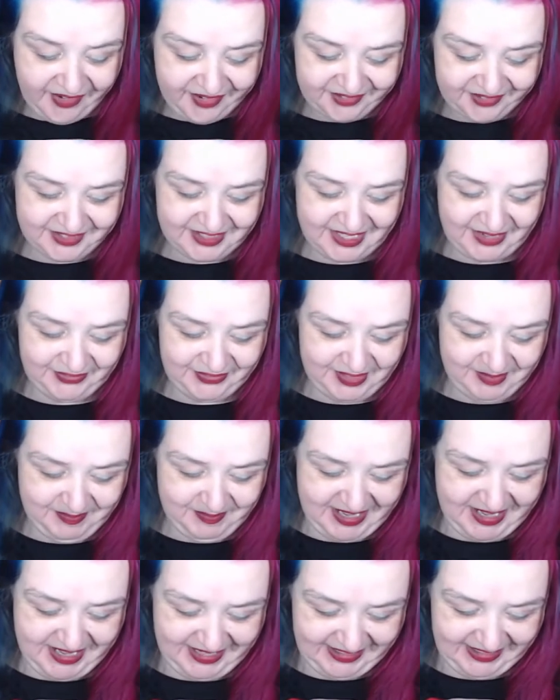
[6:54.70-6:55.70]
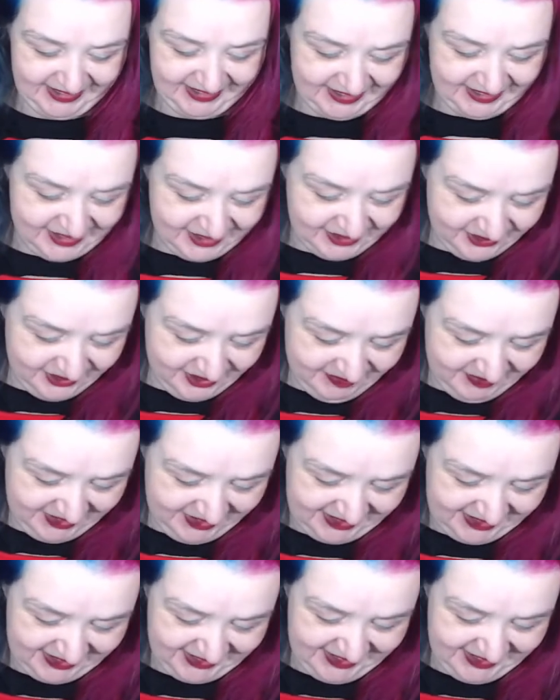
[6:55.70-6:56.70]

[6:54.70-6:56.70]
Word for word: Oh, safety pins. Whoops.